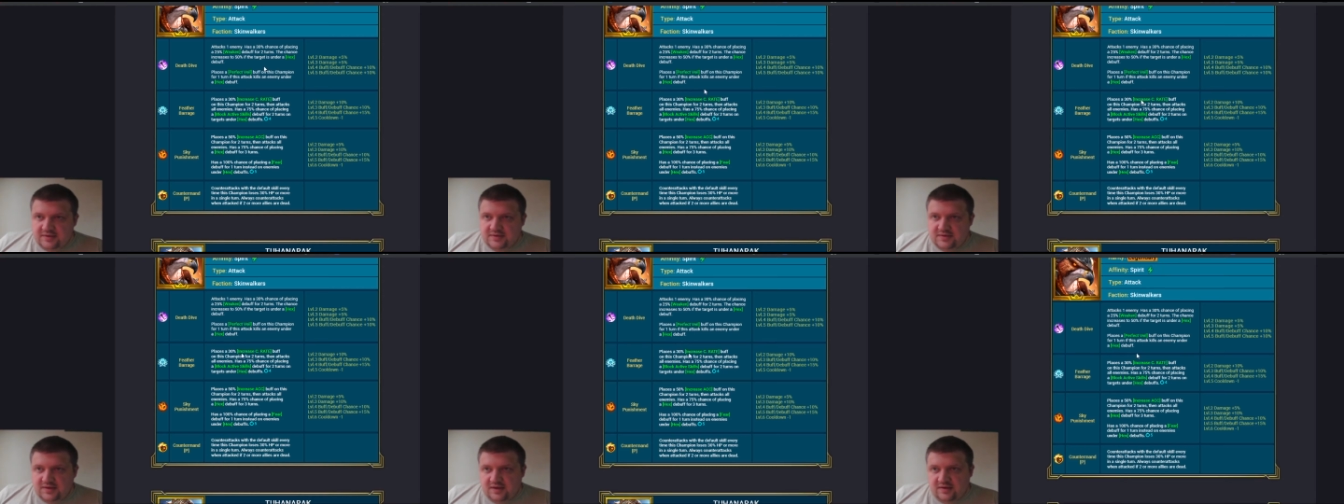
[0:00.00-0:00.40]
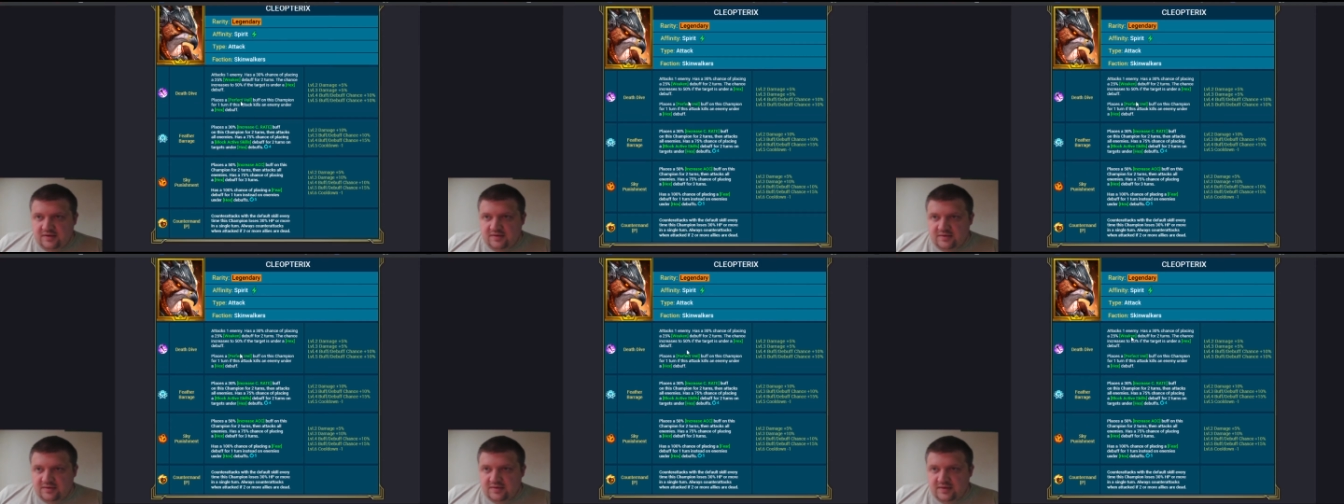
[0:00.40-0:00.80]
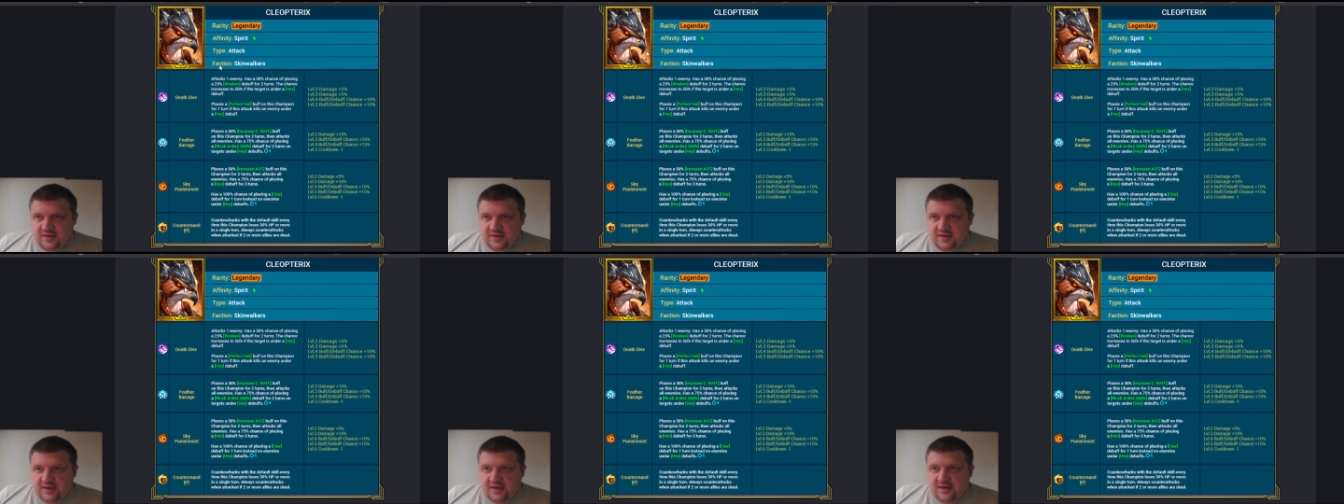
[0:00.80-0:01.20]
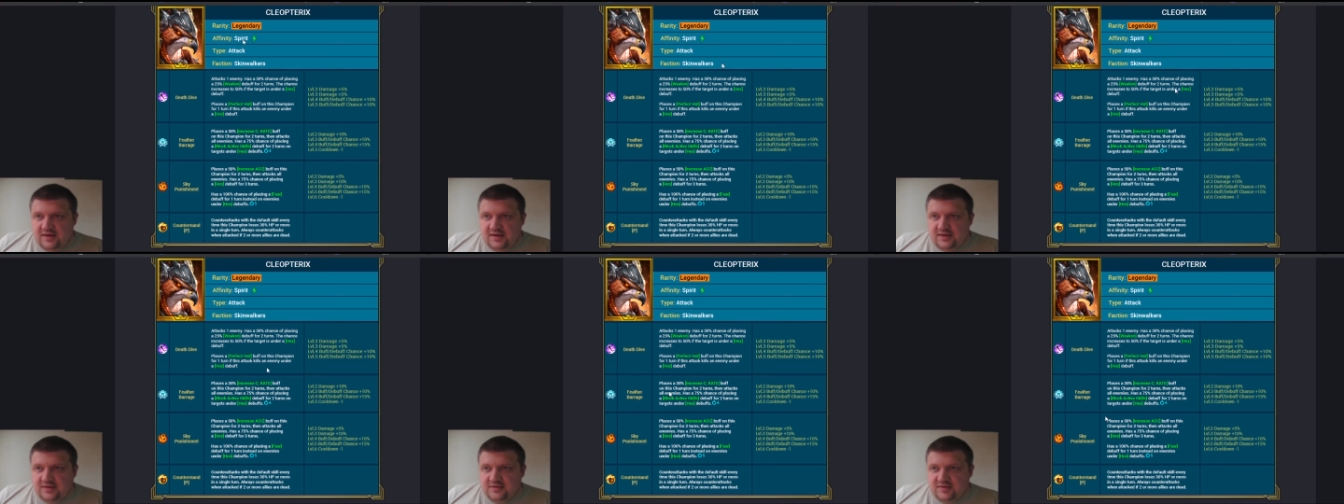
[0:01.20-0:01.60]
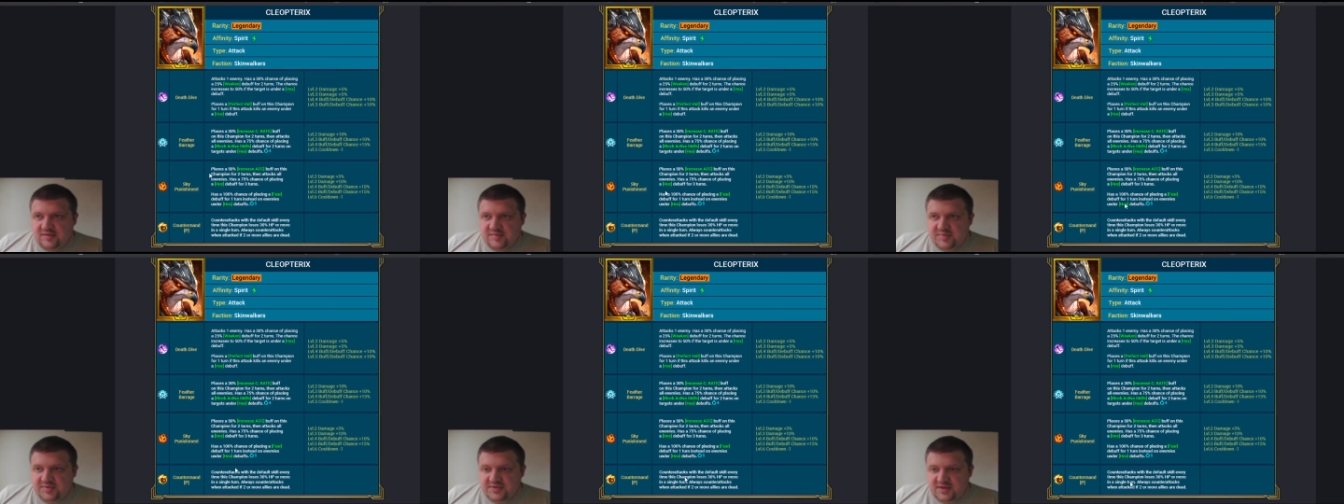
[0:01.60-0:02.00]
So again, he's got the
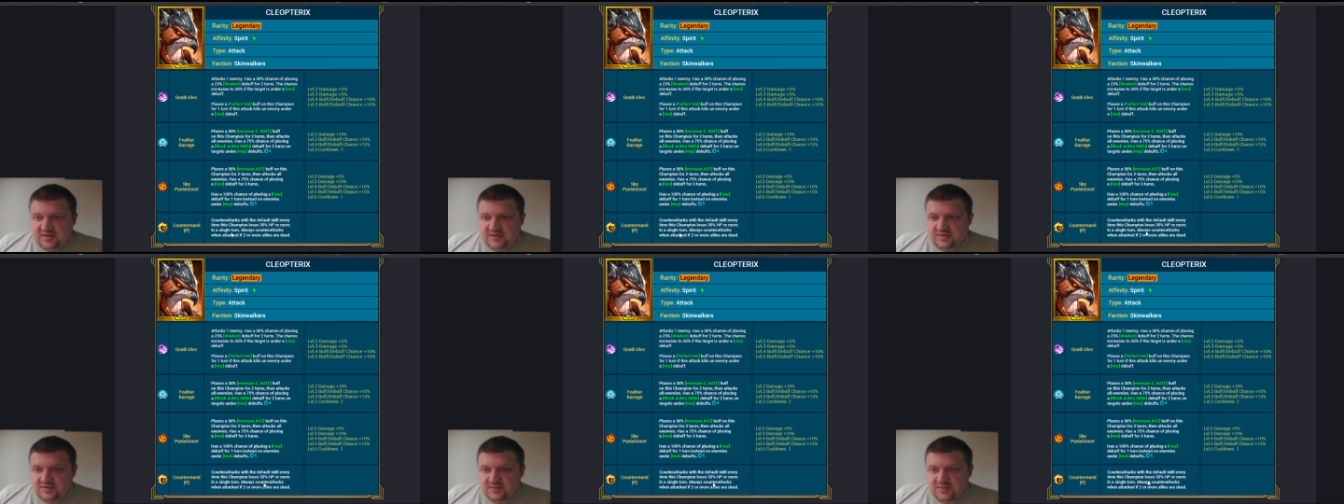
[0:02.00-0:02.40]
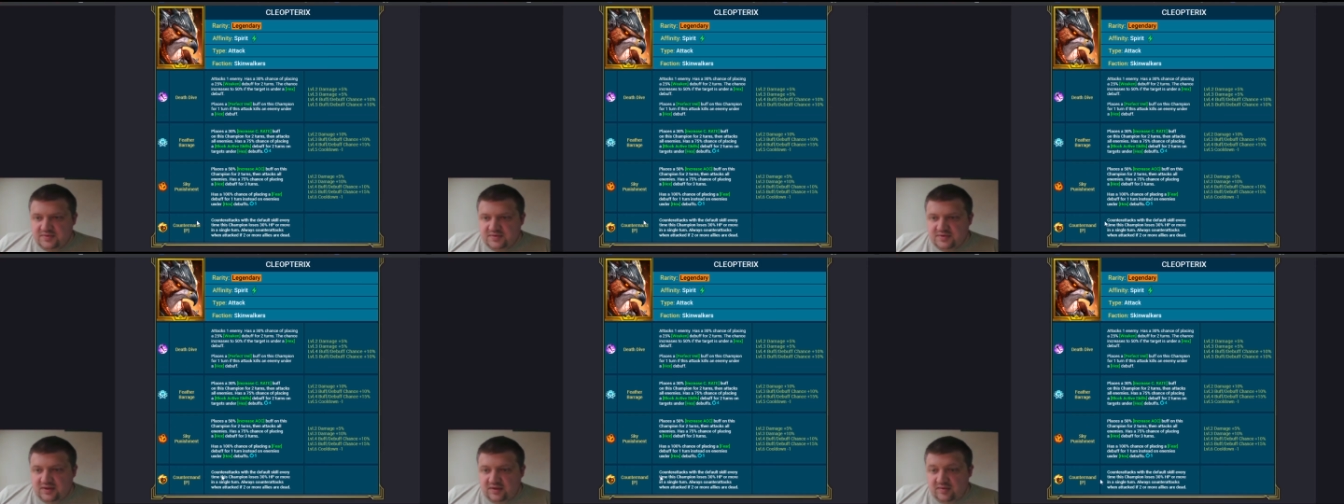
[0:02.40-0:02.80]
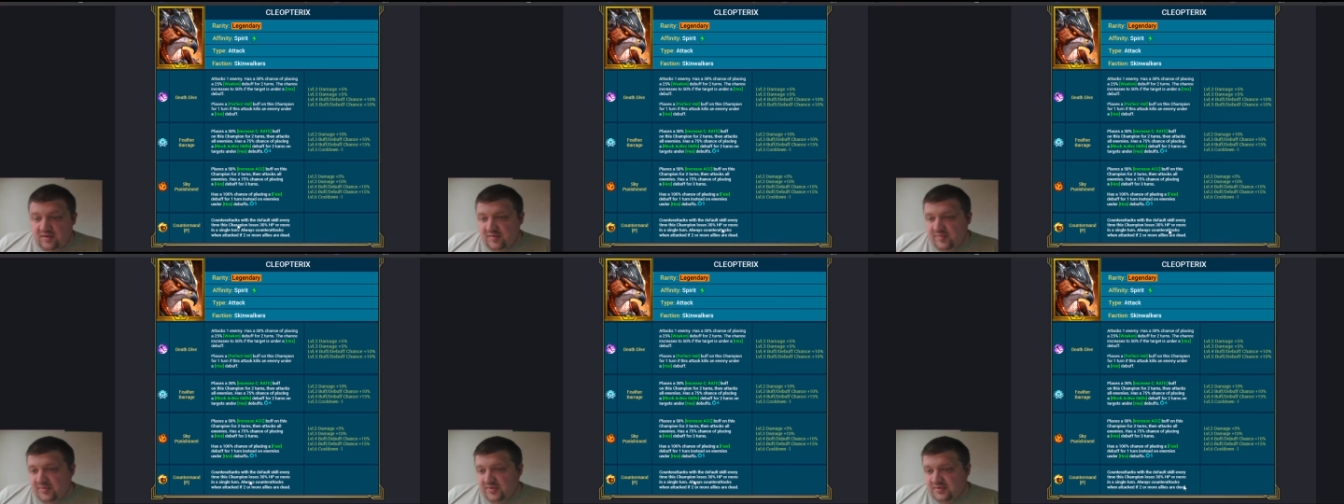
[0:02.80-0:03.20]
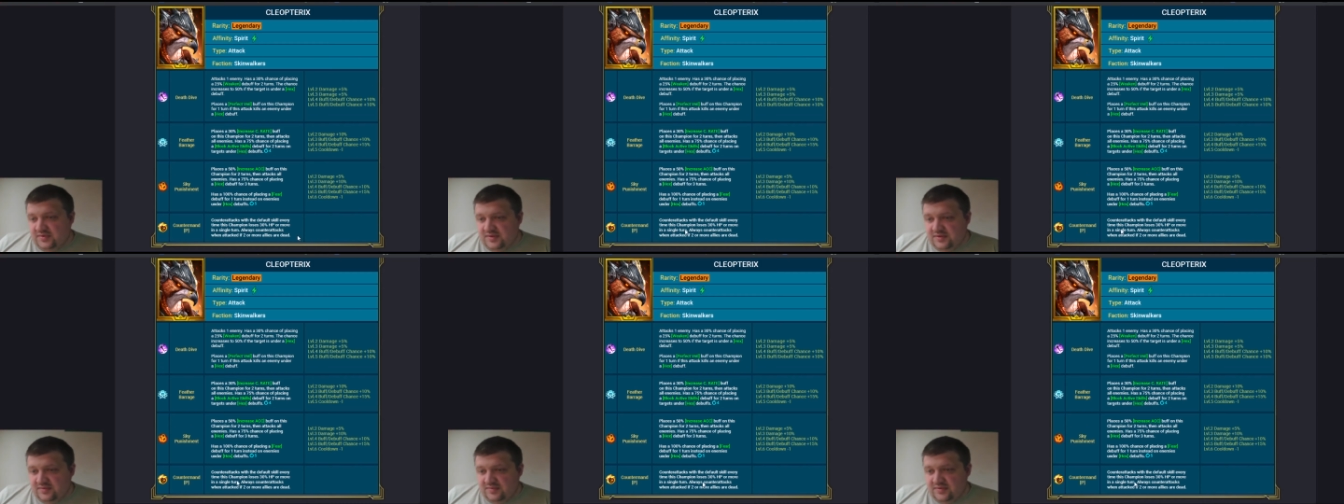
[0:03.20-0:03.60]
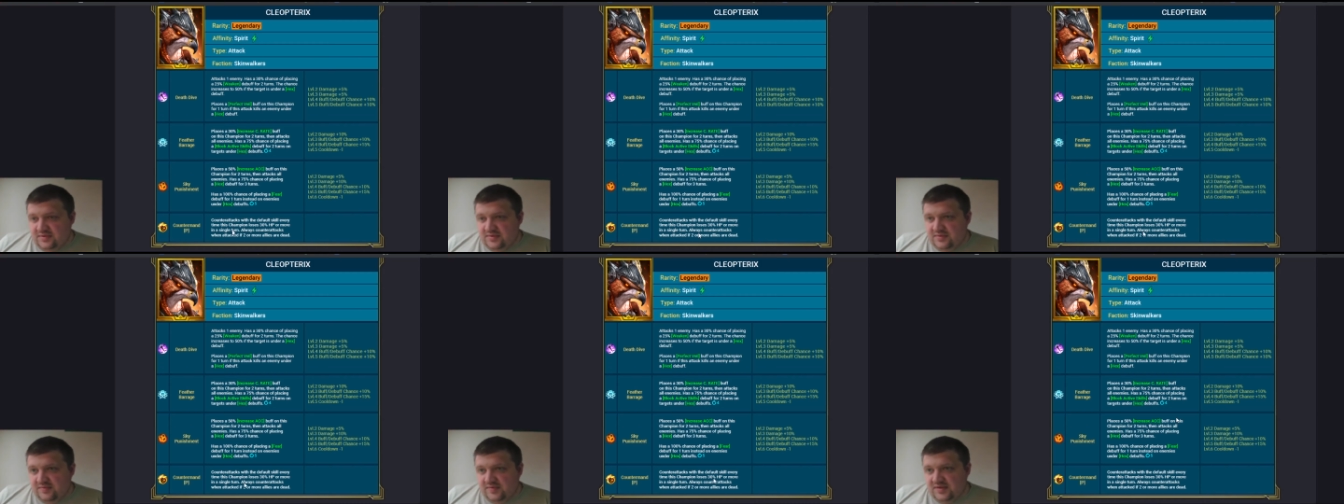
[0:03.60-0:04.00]
potential to solo bosses just
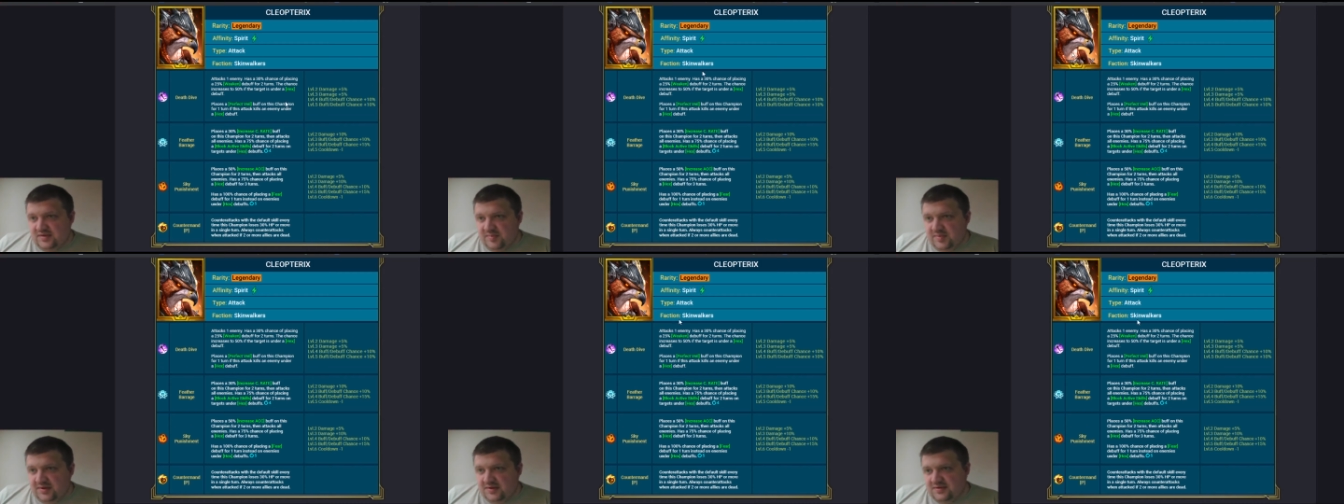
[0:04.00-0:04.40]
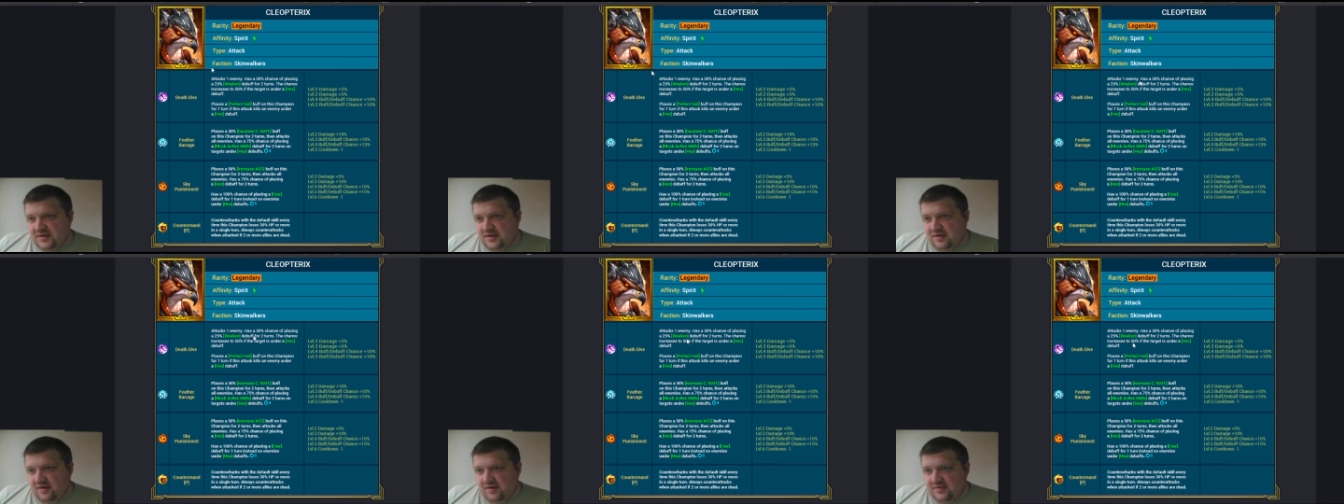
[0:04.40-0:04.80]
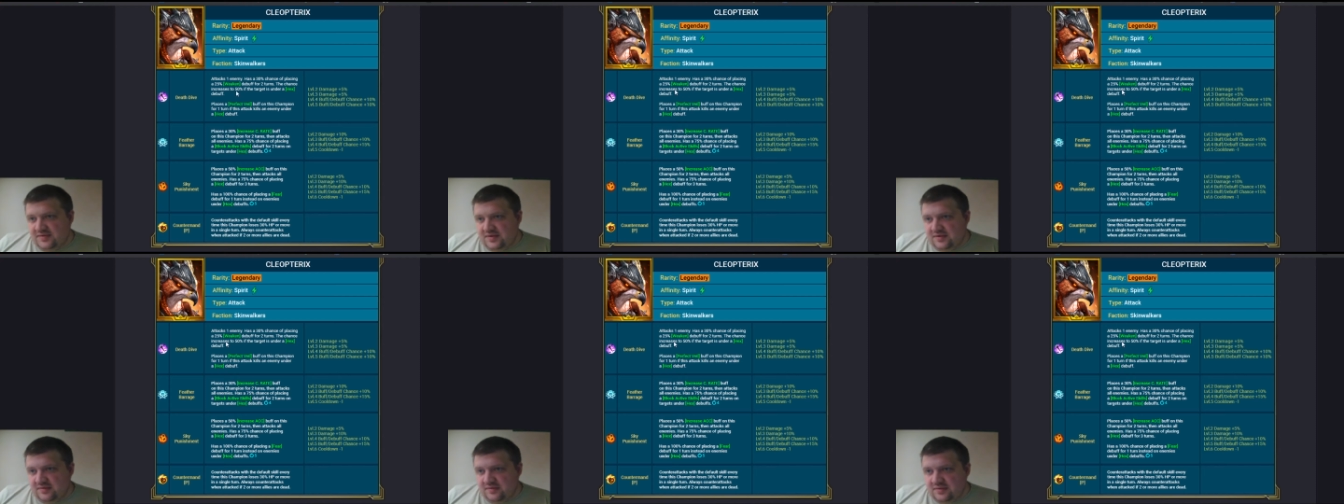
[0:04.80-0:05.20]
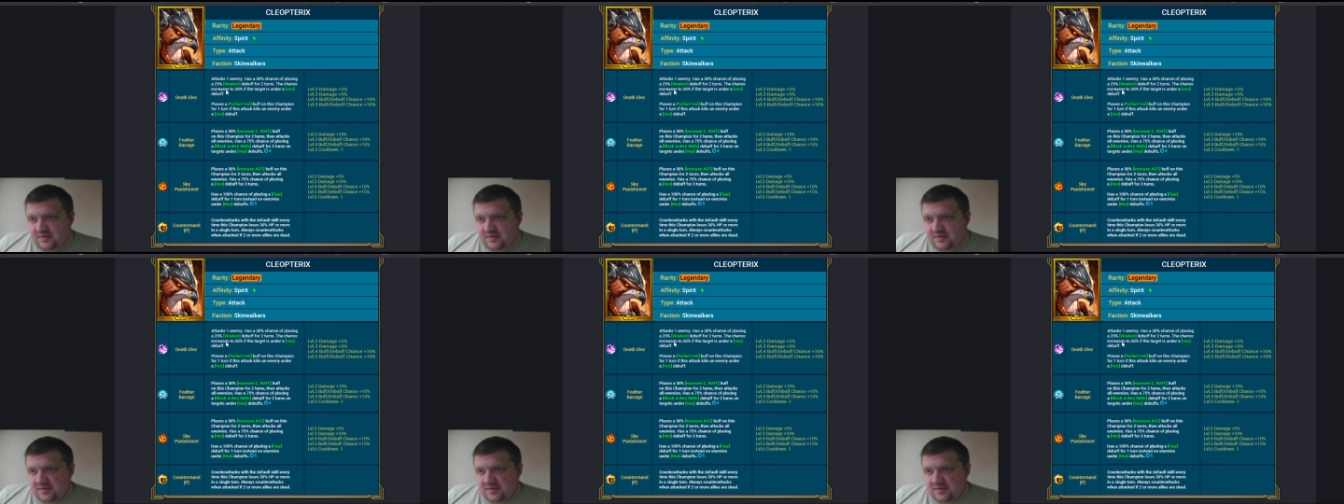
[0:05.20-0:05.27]
with this ability and lifesteal.